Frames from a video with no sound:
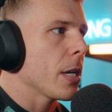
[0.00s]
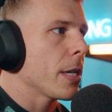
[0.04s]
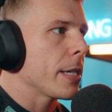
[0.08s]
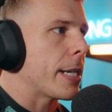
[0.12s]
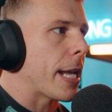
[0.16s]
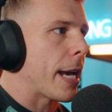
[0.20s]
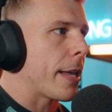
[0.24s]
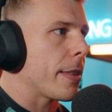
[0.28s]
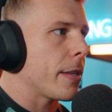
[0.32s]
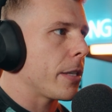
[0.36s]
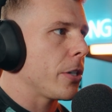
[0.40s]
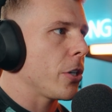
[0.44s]

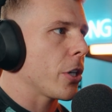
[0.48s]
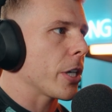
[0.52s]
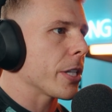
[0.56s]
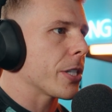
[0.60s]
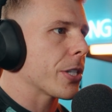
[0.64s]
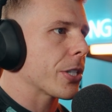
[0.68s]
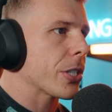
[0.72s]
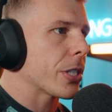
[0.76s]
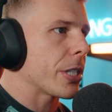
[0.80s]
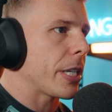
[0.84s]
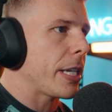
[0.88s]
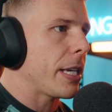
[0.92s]
Now, you could
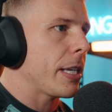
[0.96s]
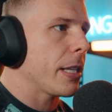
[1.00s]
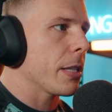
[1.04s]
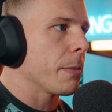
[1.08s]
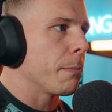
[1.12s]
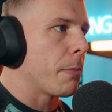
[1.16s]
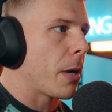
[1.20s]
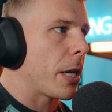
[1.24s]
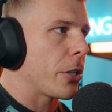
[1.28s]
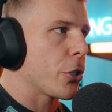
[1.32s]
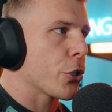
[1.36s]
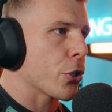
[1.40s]
see
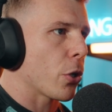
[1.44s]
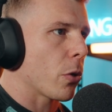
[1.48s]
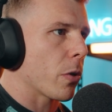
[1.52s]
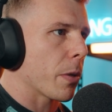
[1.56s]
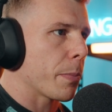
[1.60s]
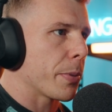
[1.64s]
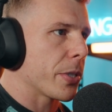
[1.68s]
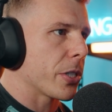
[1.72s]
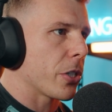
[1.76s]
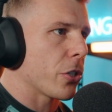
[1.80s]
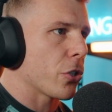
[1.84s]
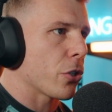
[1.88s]
my shoulder
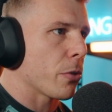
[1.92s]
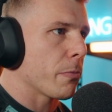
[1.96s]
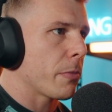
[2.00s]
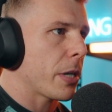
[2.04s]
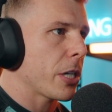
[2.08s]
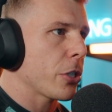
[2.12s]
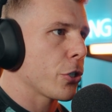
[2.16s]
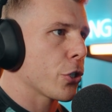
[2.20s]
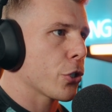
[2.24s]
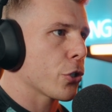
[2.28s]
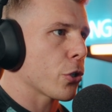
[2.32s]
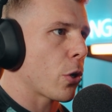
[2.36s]
position. My
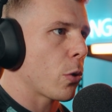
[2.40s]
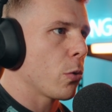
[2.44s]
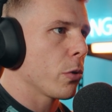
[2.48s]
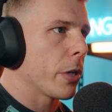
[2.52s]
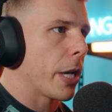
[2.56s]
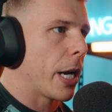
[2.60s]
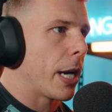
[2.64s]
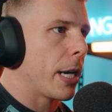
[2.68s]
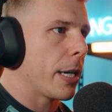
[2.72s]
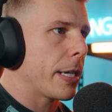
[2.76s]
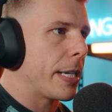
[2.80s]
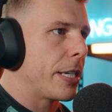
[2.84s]

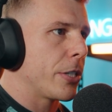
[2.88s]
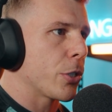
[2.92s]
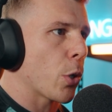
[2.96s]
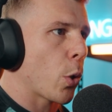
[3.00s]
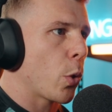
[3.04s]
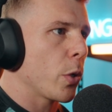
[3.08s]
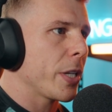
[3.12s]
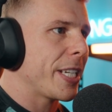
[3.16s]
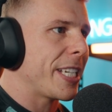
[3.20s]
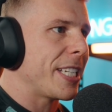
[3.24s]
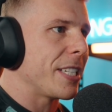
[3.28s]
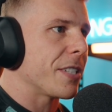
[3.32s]
shoulder is
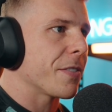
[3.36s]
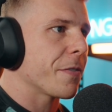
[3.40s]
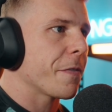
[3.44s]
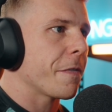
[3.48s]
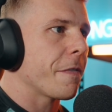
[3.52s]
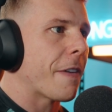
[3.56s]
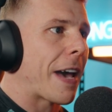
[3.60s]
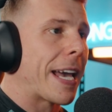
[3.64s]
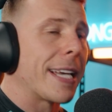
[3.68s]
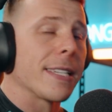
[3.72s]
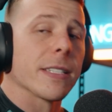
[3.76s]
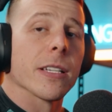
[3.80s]
on his
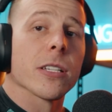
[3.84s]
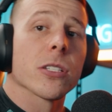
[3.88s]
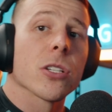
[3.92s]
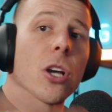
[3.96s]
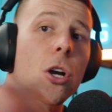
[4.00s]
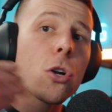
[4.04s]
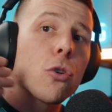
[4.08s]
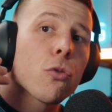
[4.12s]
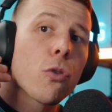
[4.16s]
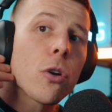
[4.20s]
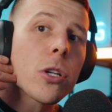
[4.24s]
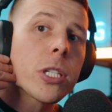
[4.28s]
face. It's
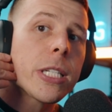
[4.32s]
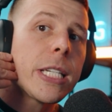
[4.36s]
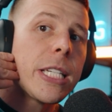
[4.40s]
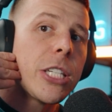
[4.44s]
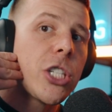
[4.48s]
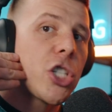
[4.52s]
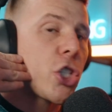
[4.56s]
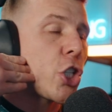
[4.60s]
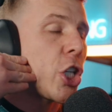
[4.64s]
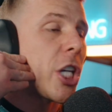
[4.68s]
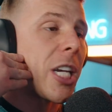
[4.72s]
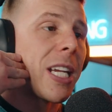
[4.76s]
across his
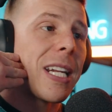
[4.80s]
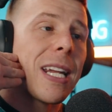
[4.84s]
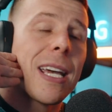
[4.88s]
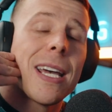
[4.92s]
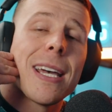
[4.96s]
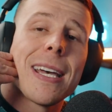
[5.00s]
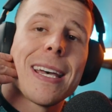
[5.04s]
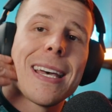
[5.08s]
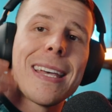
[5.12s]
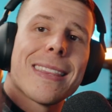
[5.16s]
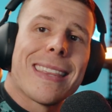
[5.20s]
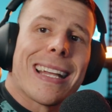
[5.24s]
chin.
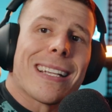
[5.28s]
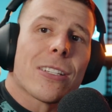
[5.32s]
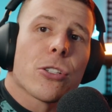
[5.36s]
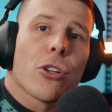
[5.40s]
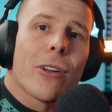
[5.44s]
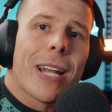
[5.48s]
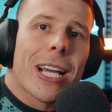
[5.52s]
That's not